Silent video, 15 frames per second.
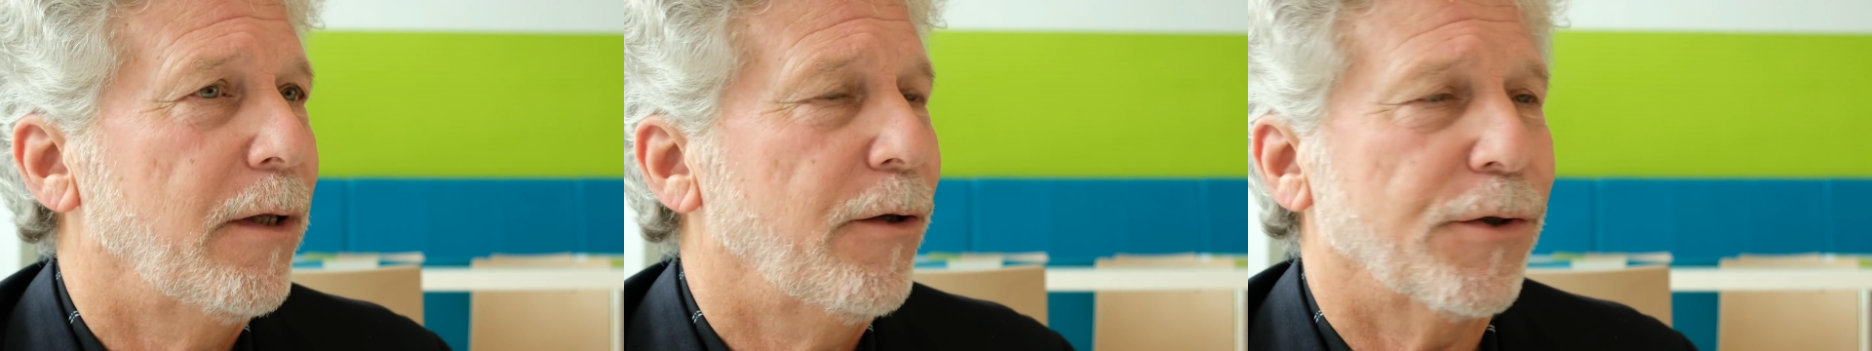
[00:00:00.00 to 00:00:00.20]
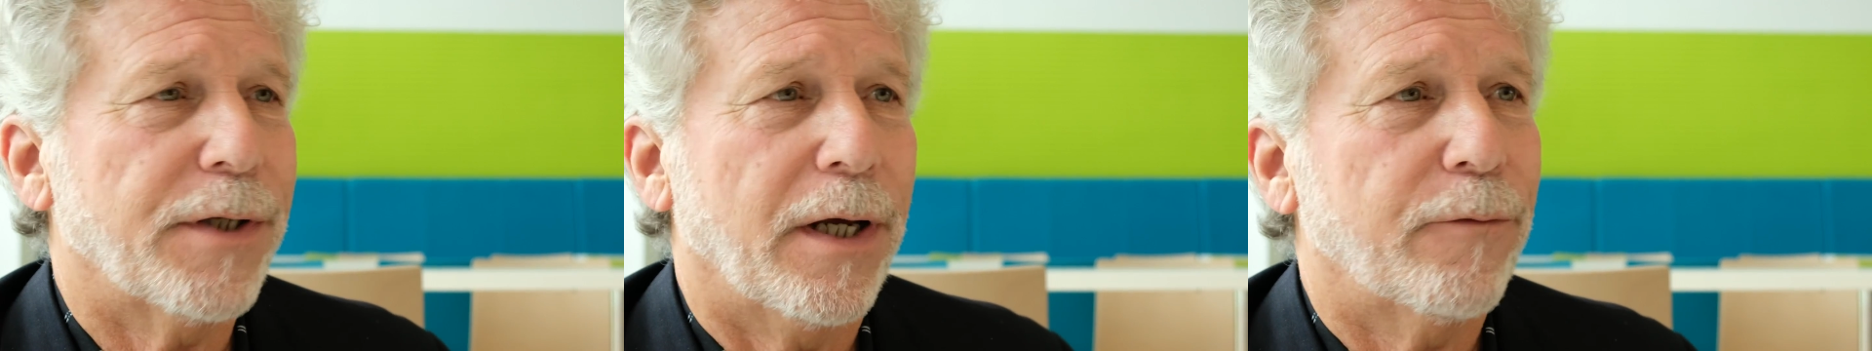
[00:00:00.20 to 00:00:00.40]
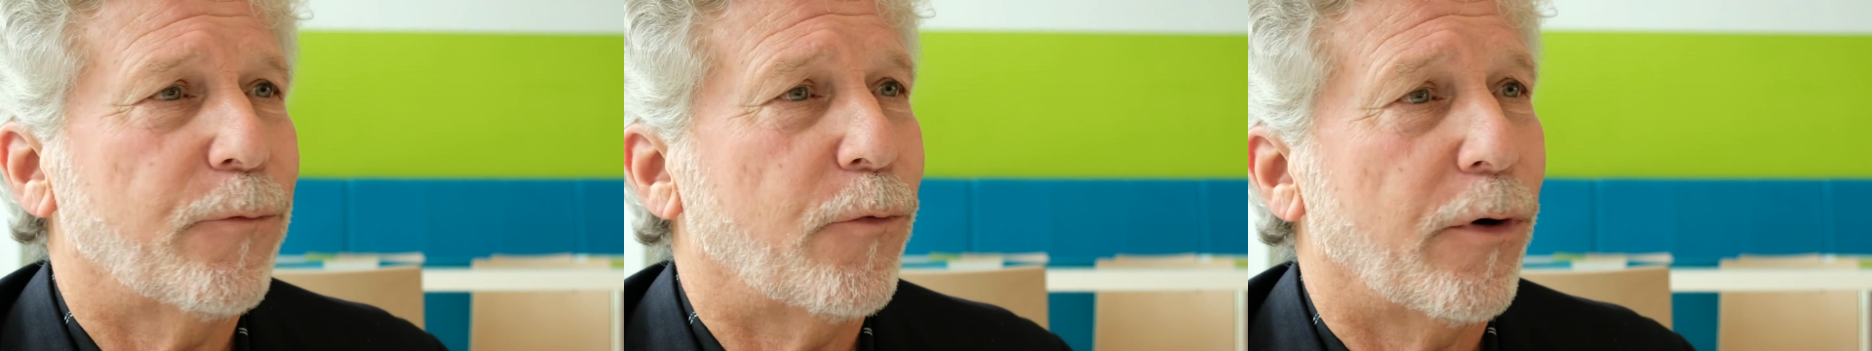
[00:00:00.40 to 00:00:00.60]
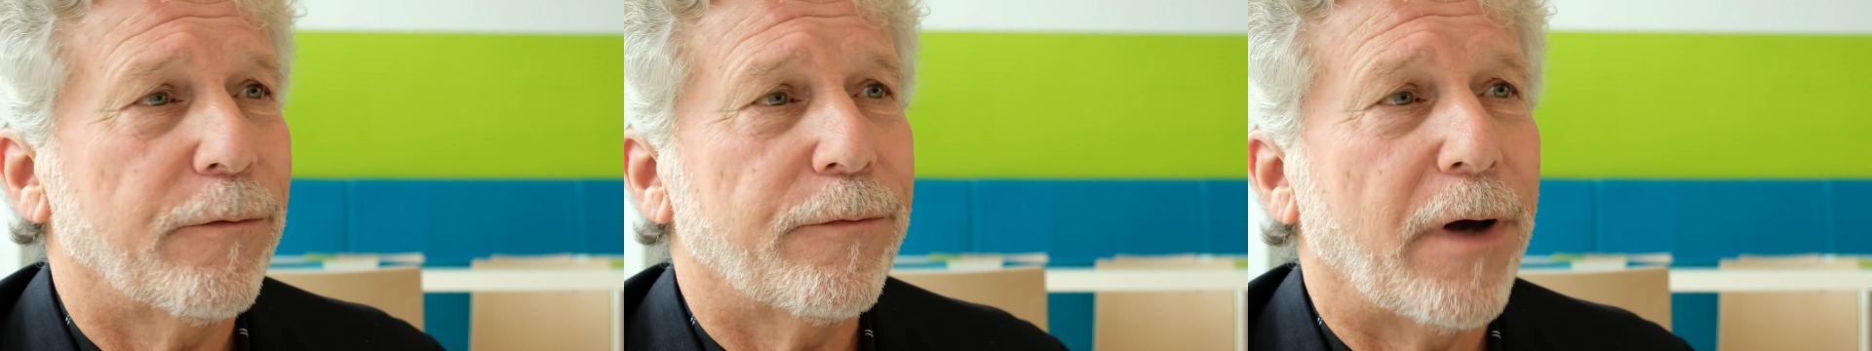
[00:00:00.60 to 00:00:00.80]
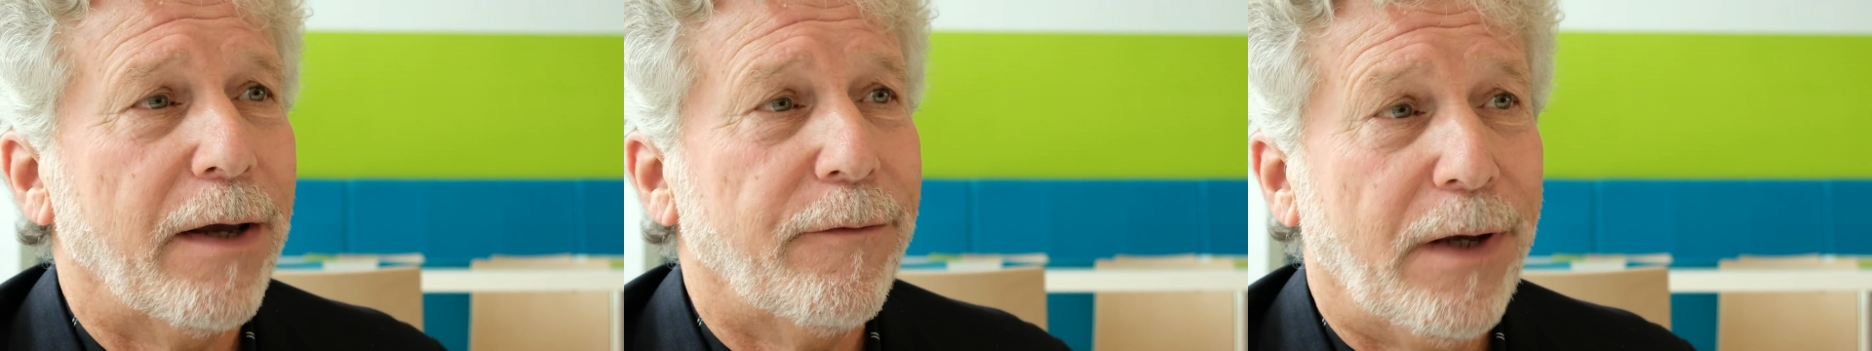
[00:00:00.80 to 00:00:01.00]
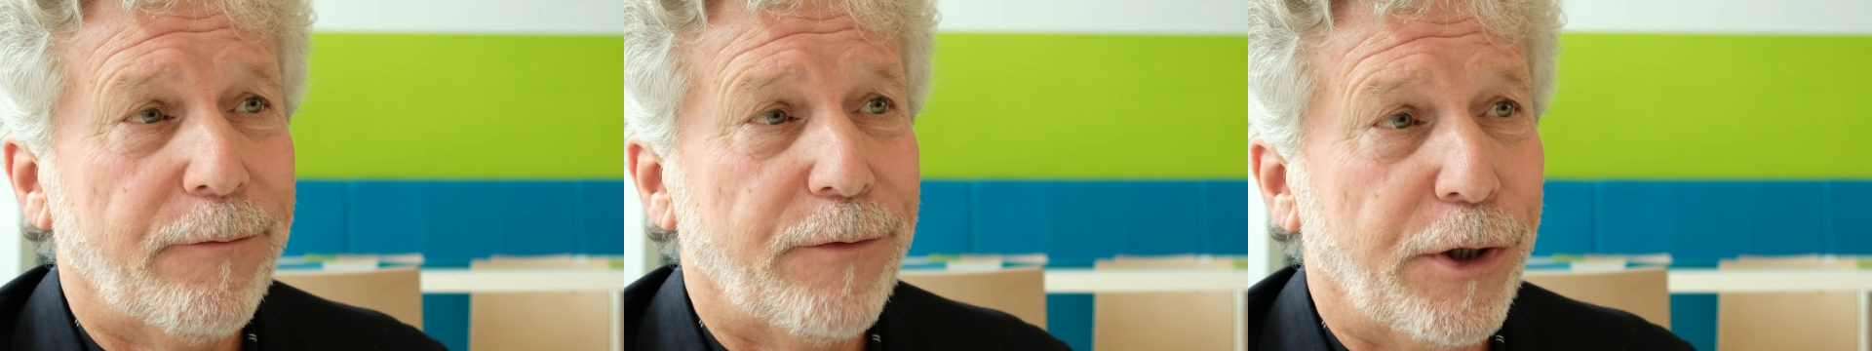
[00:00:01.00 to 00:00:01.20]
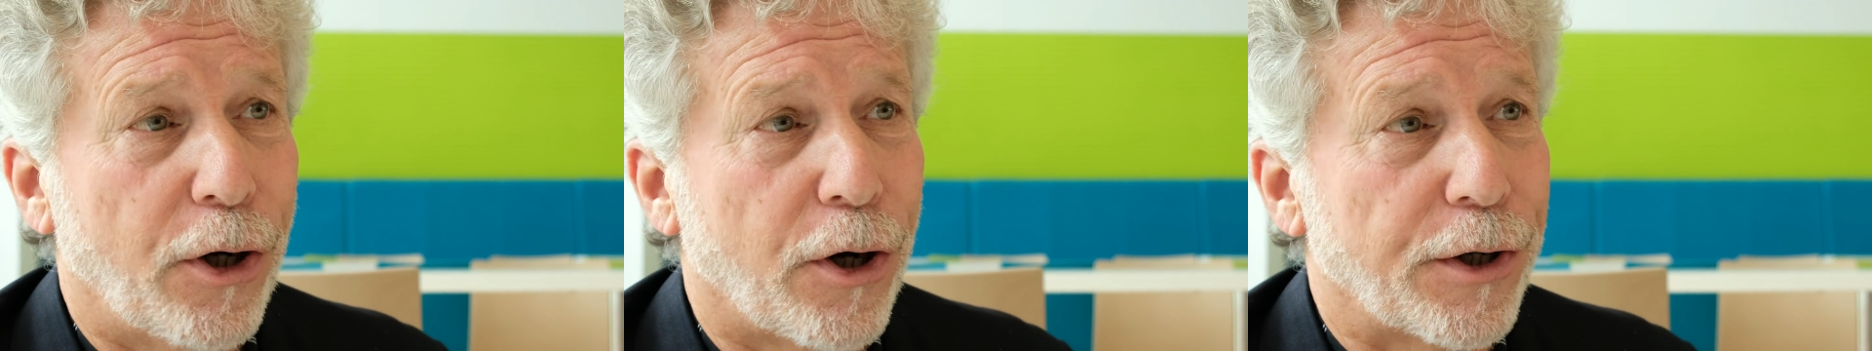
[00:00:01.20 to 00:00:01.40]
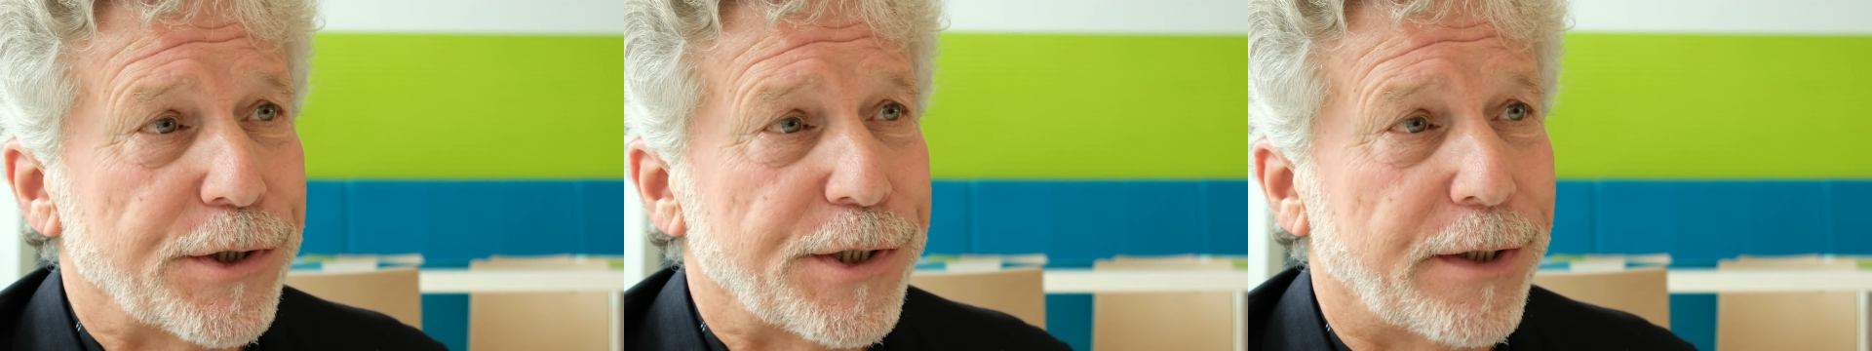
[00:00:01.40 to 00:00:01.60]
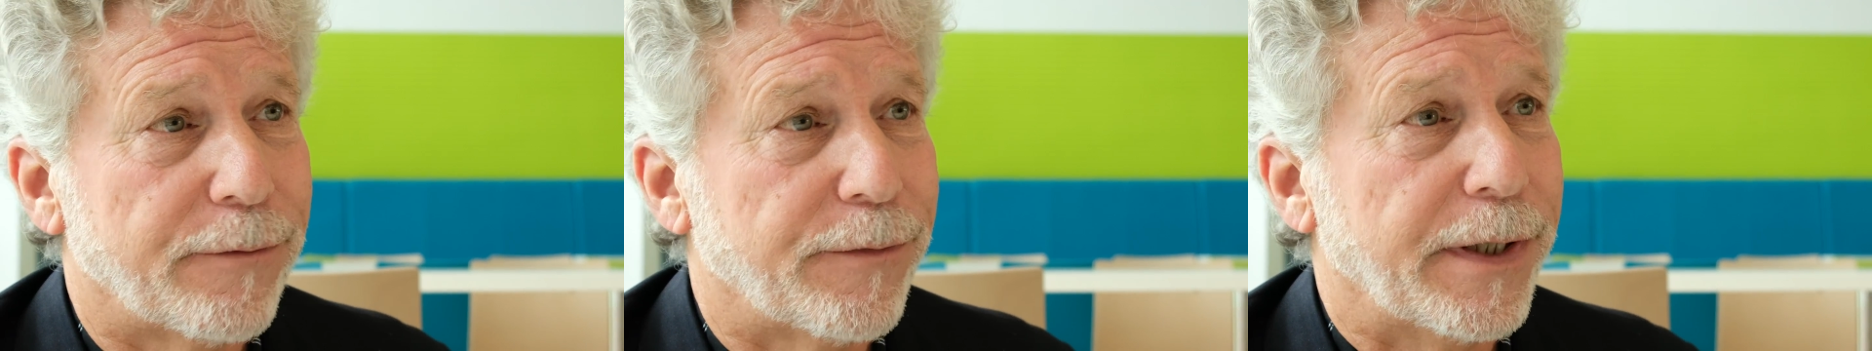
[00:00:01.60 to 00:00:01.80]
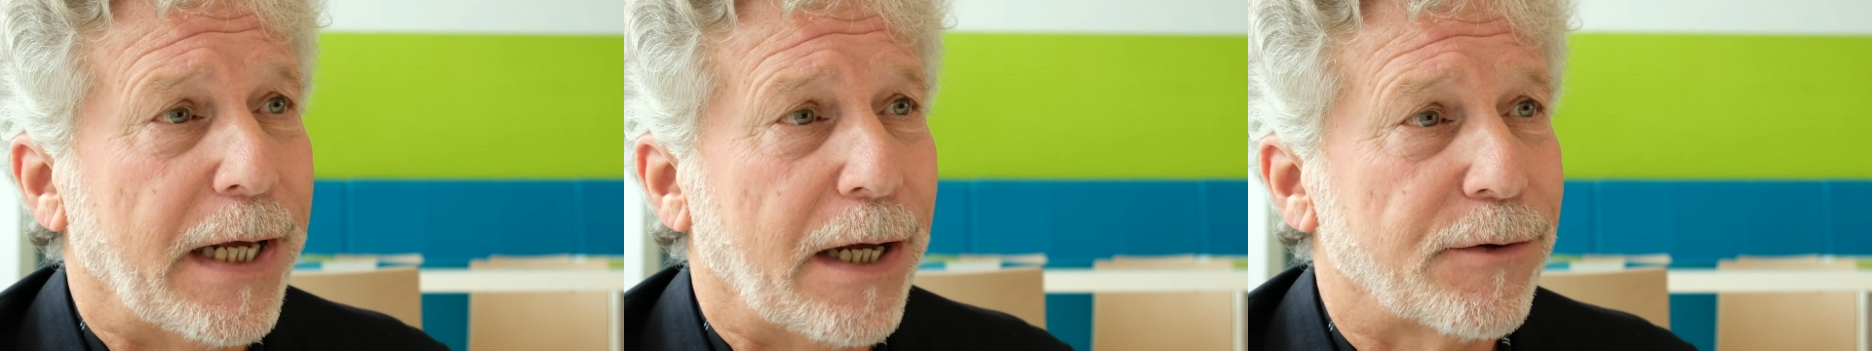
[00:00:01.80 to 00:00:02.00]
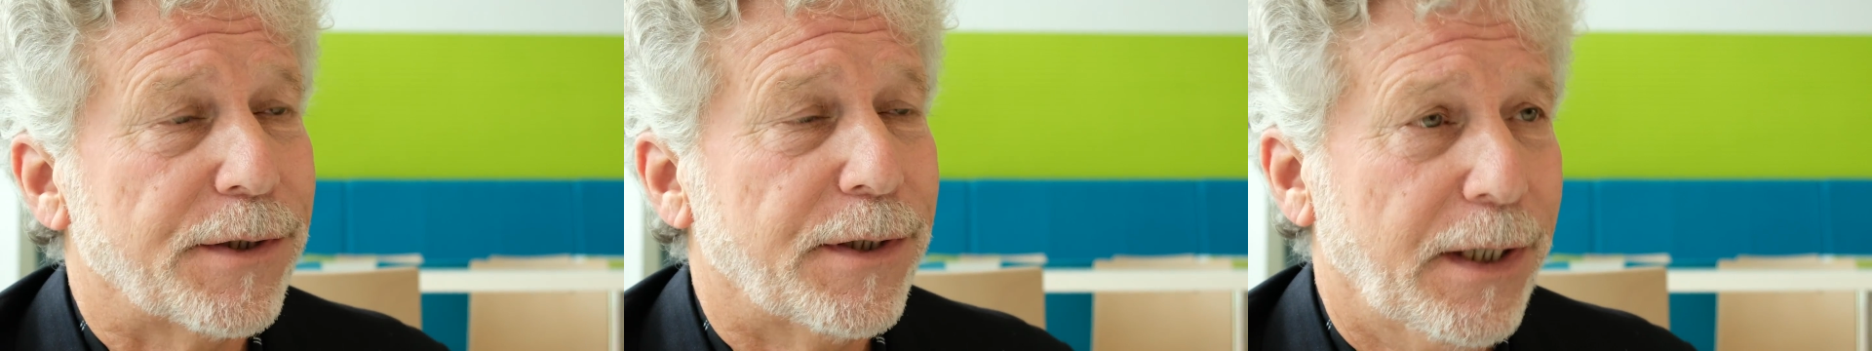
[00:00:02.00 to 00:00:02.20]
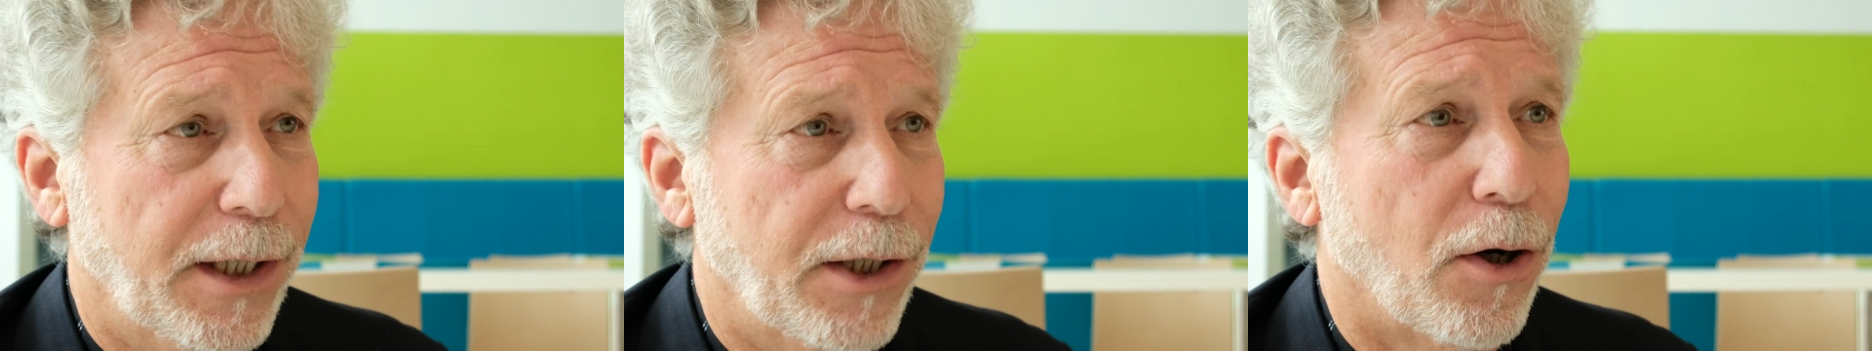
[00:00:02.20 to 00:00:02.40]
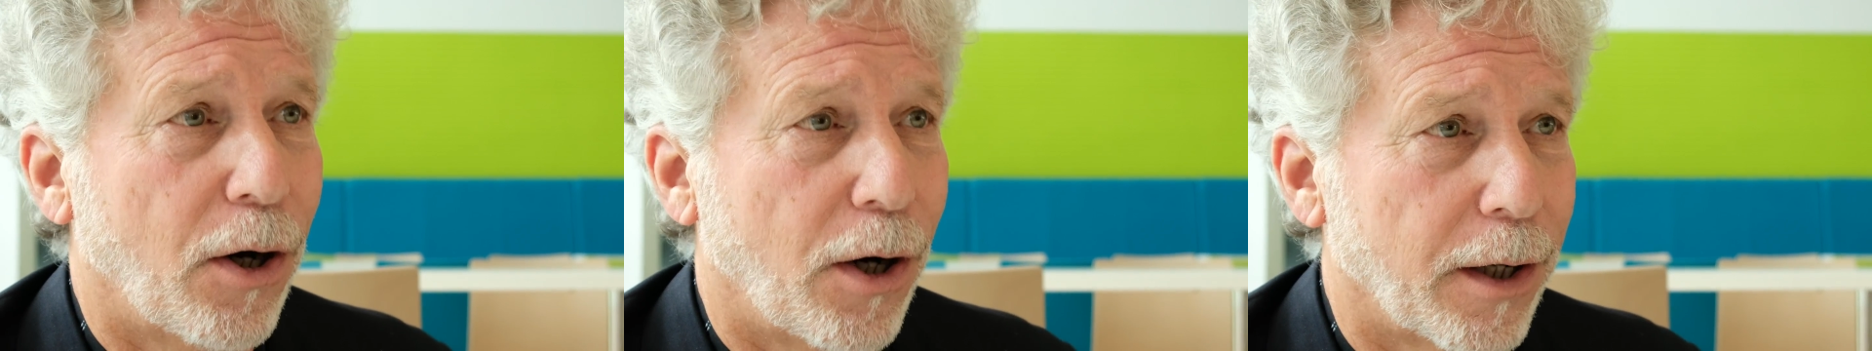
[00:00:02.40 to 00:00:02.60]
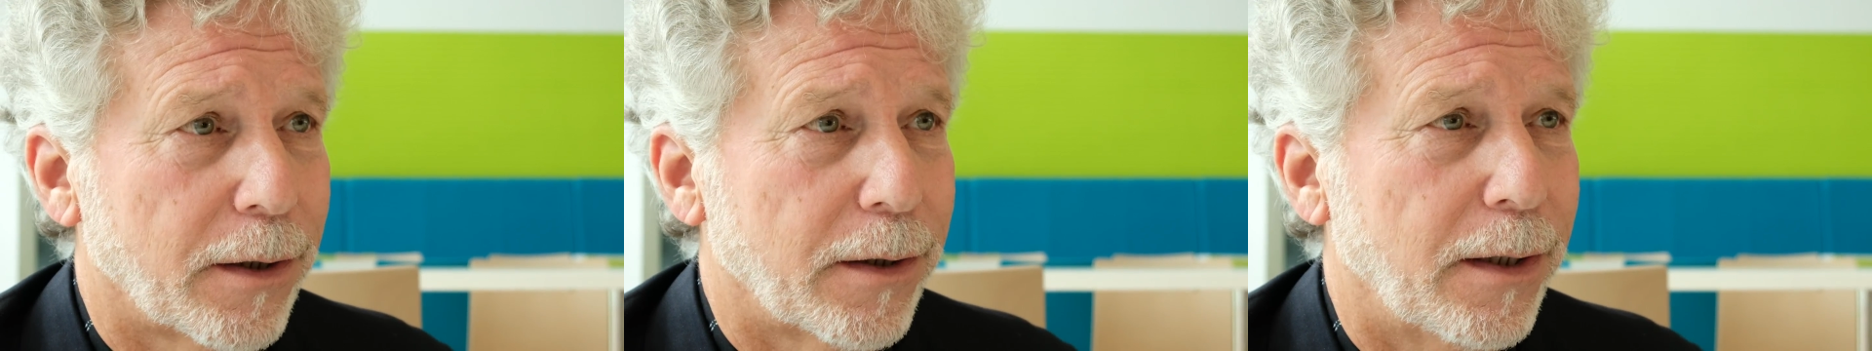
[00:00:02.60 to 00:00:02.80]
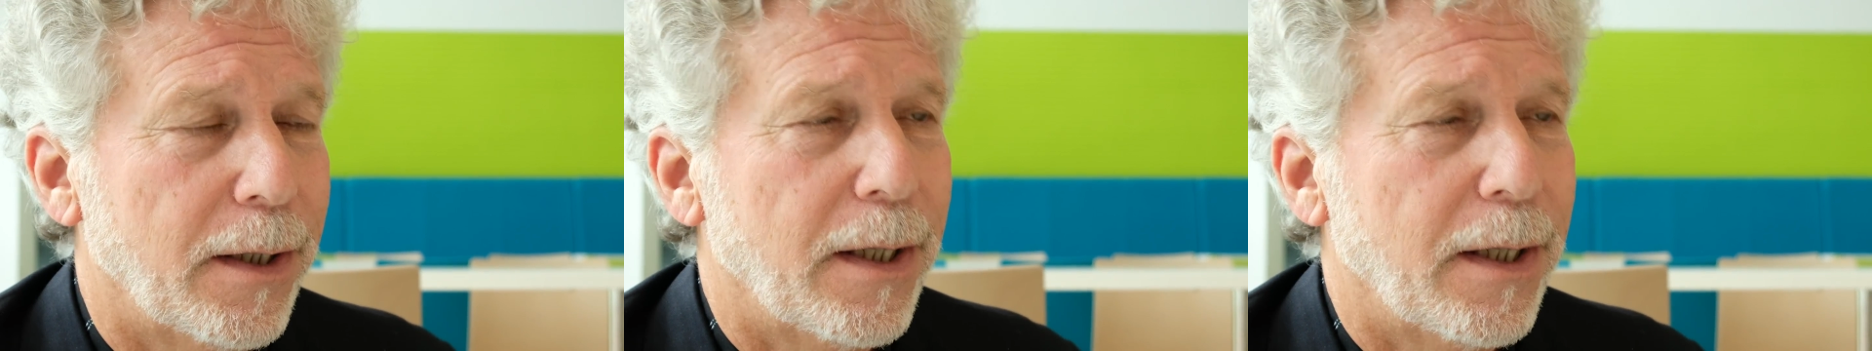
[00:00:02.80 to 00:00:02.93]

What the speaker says: There's like 4 or 5 AVRs that have announced eARC.